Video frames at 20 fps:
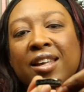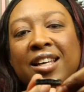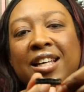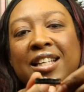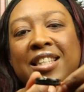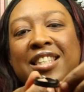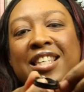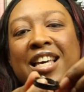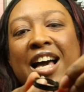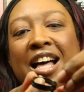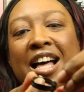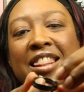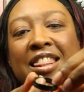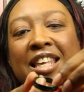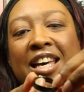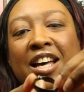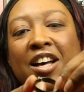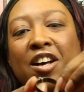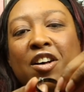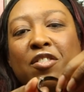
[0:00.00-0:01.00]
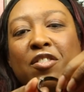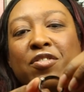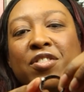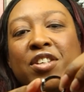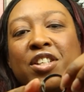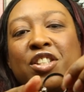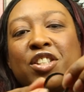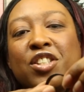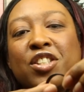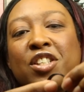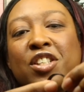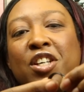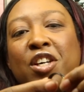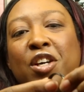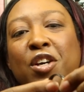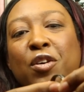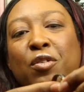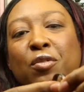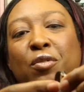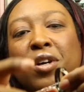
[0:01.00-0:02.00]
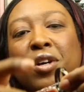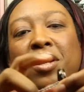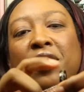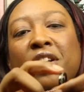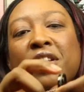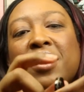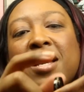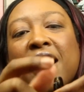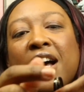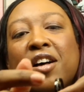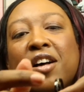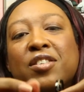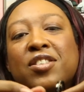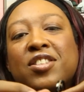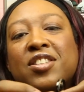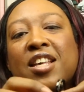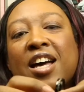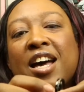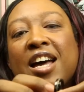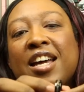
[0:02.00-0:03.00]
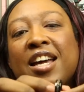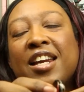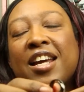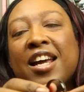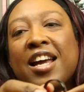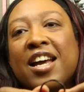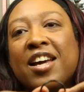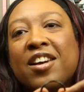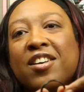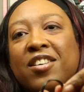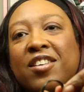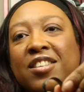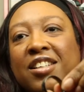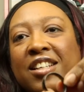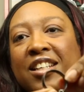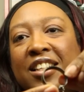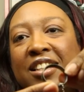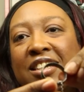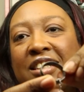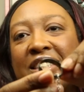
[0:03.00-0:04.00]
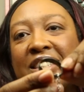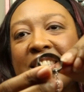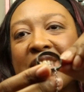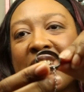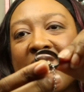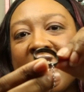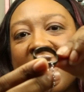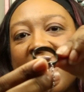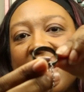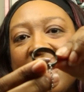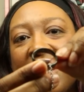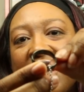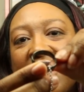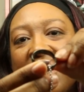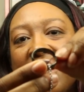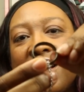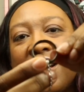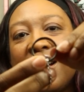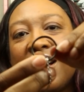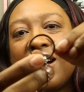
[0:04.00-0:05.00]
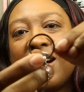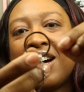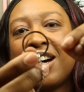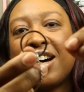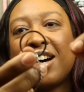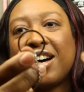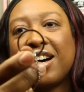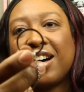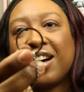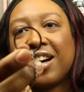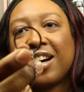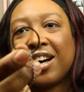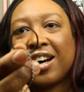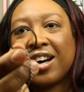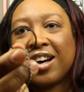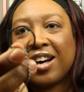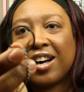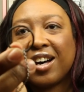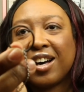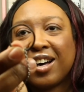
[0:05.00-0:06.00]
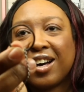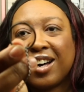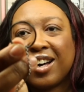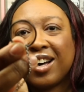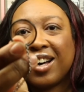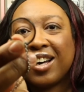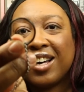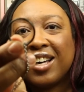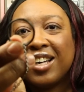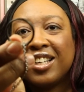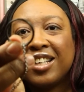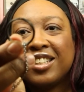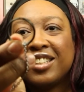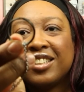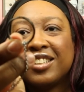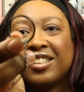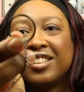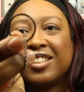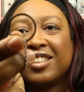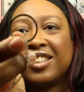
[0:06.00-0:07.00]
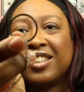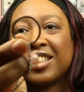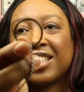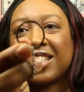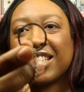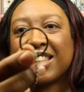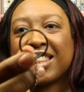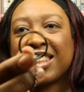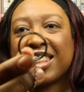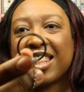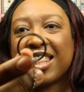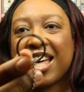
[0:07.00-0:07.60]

it's got the Elvish written on the outside and on the inside. Ah, look at